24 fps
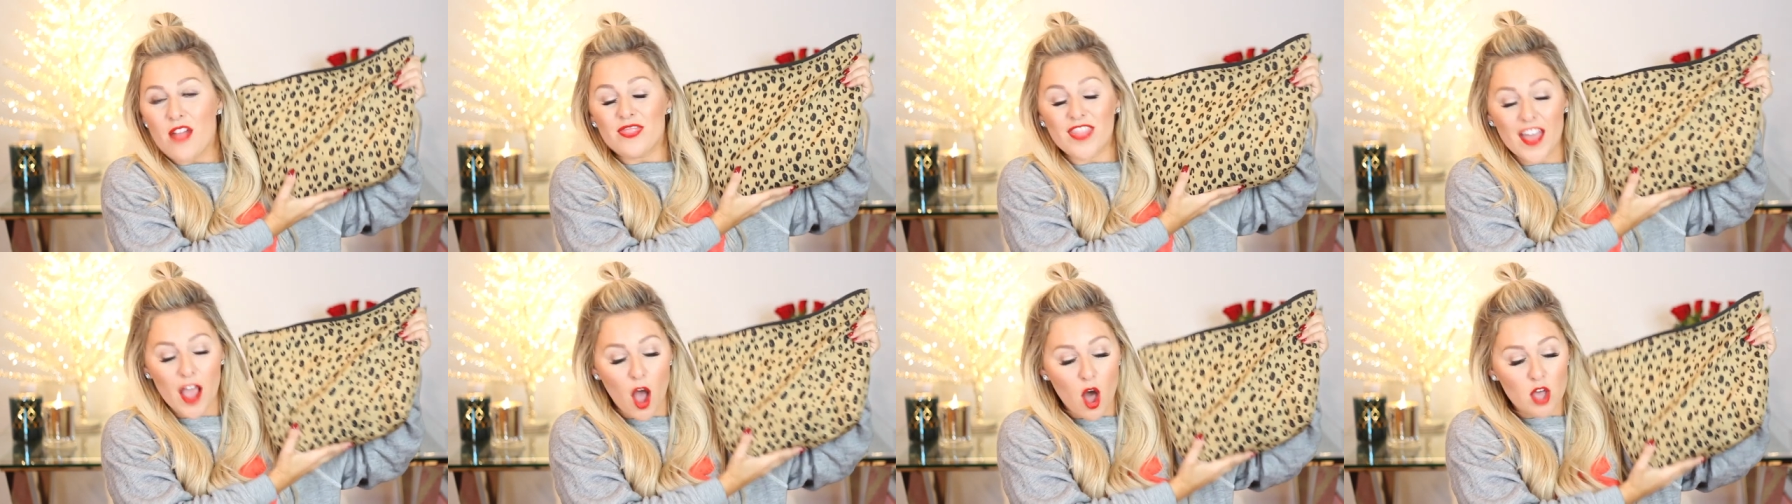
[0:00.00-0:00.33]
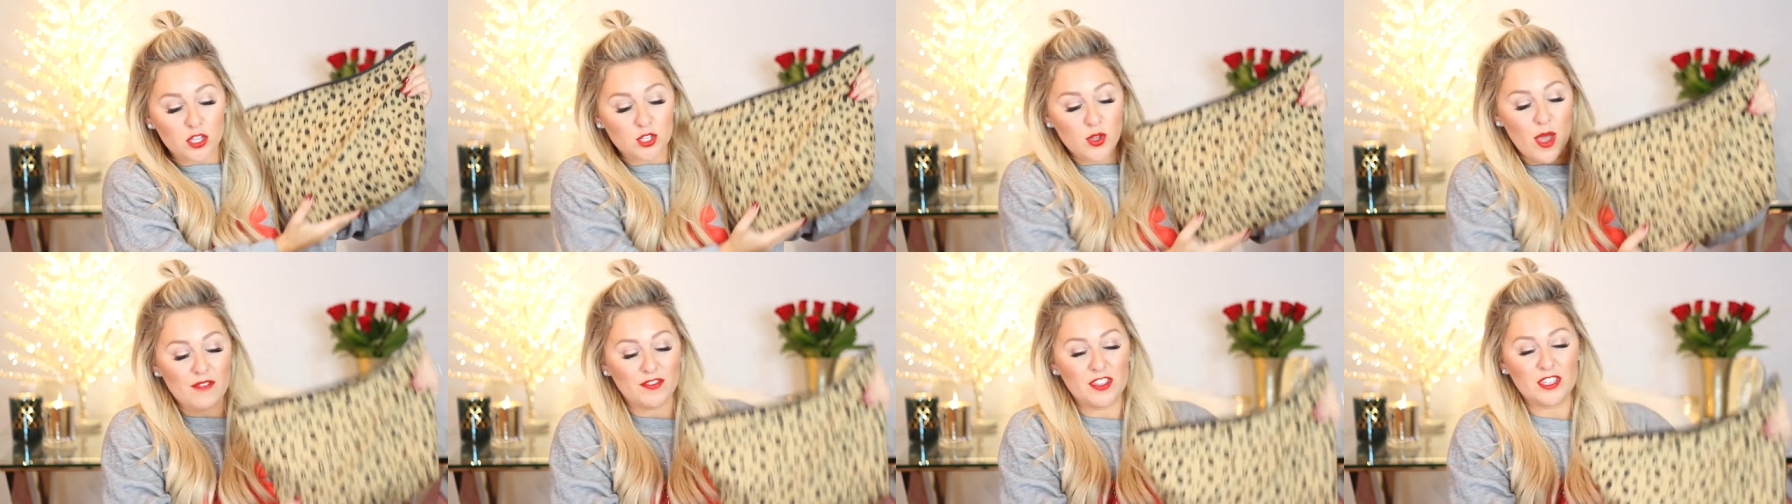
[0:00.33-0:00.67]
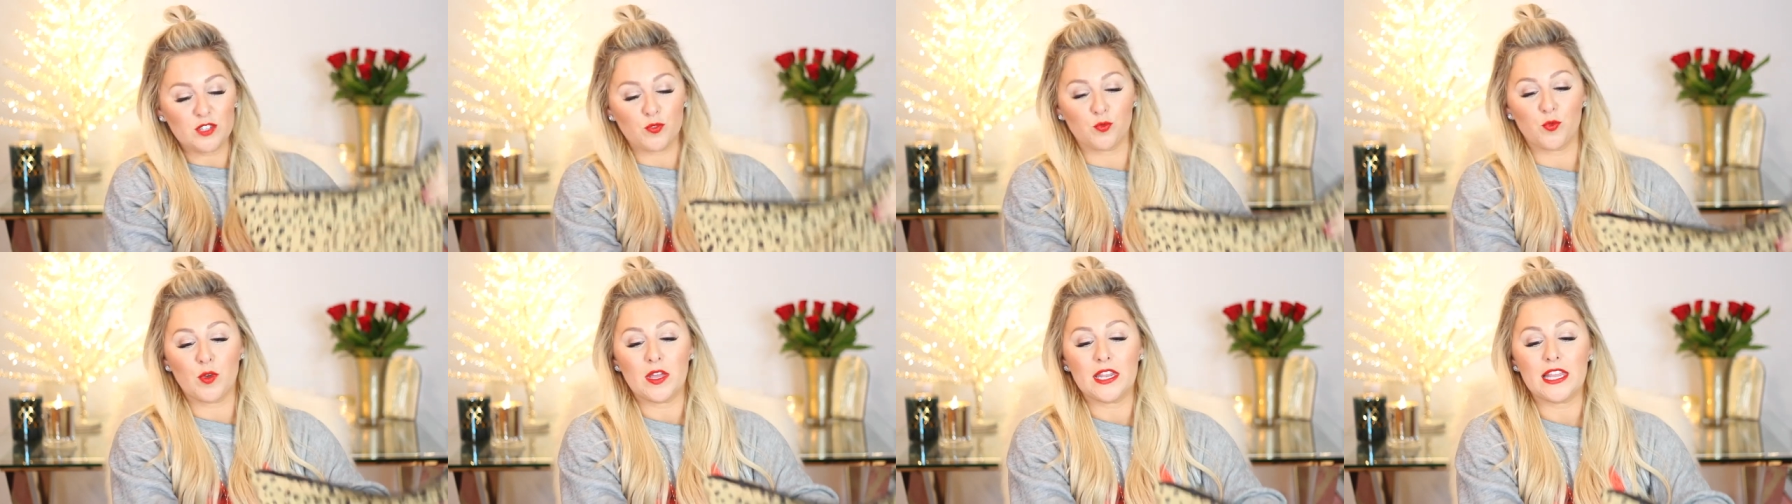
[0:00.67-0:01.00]
They also have
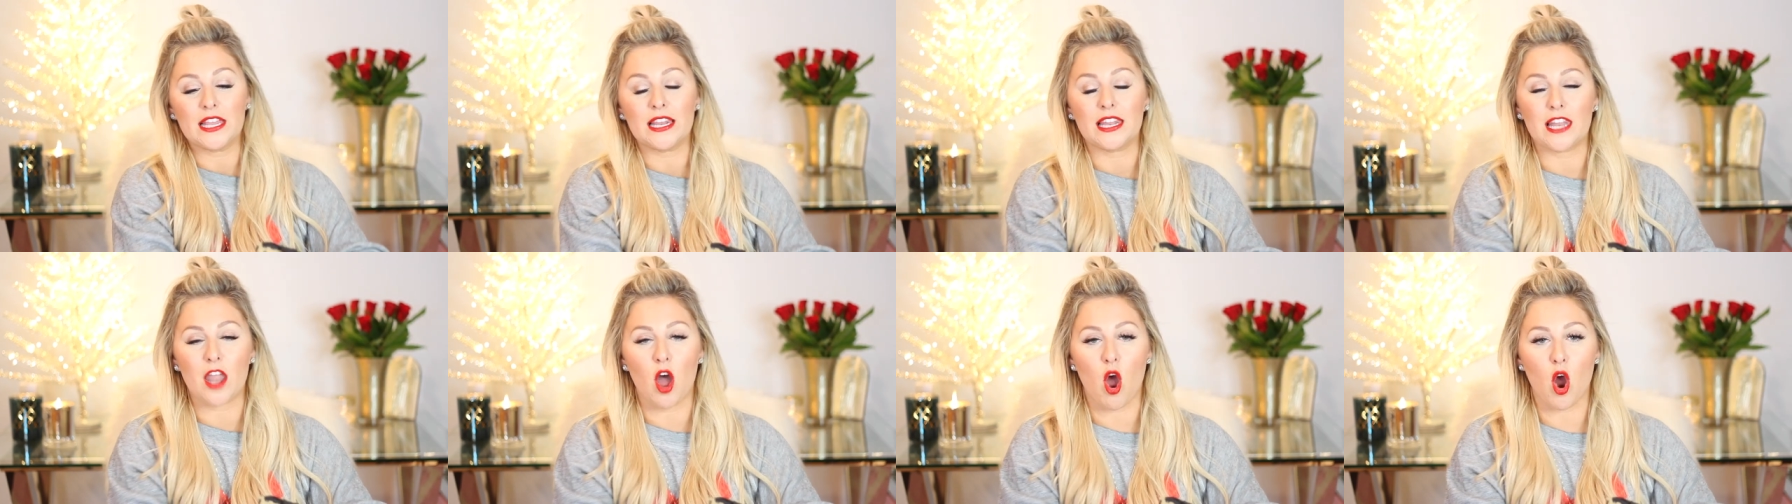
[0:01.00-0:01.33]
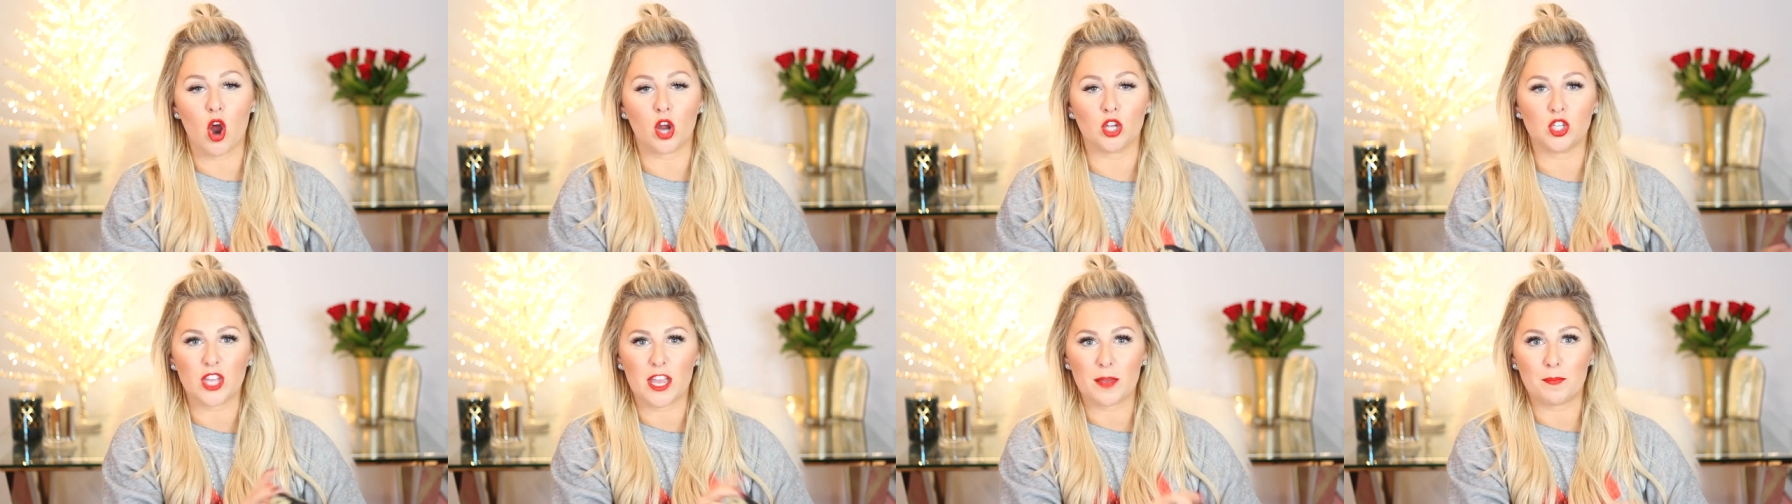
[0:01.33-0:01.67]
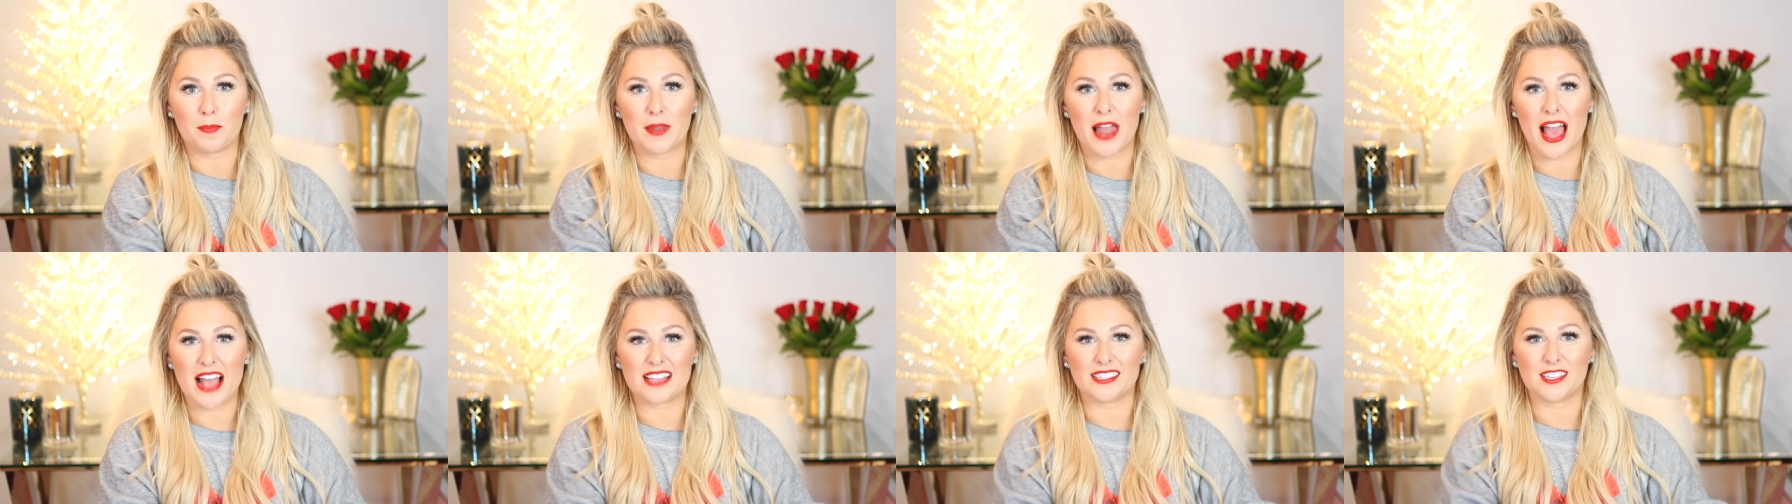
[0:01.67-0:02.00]
these really large like
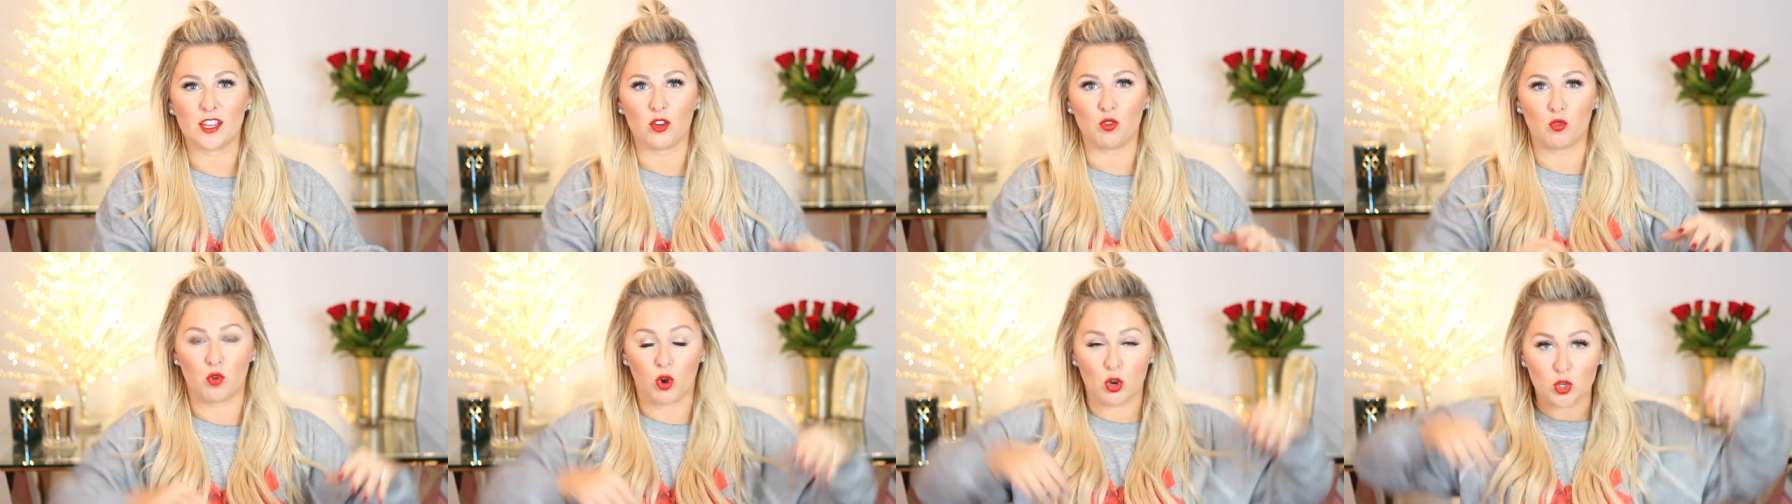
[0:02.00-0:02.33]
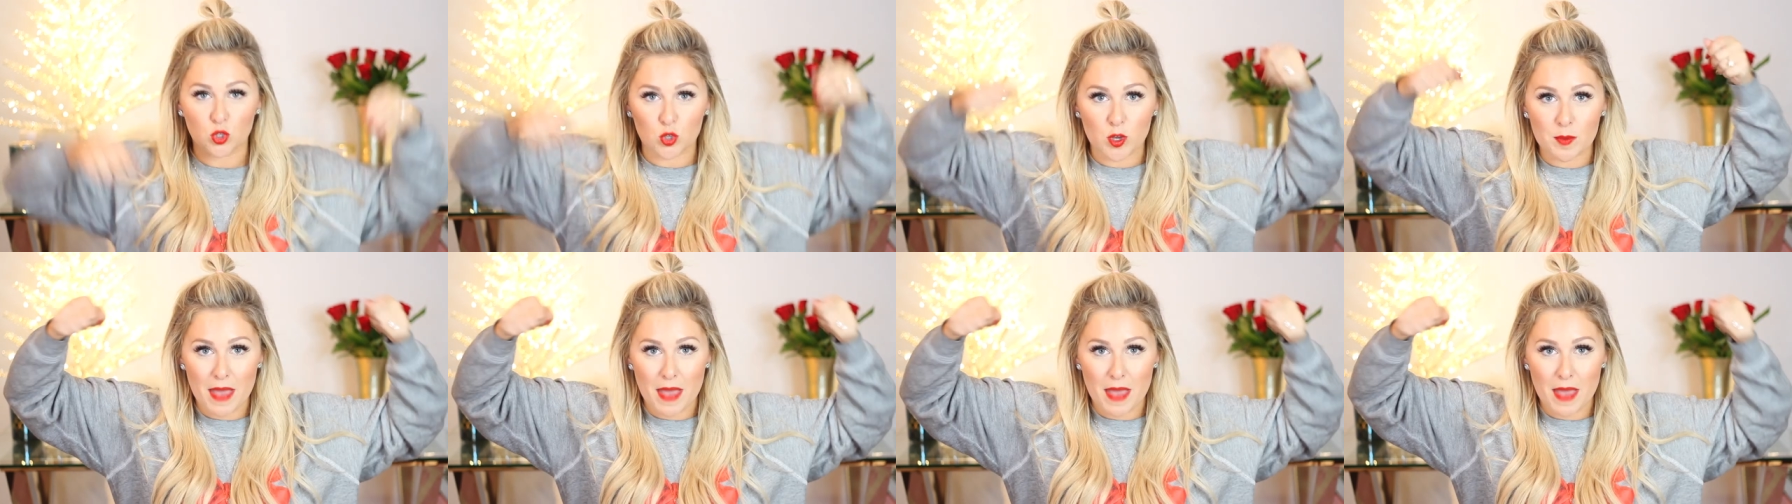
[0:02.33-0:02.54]
plastic grocery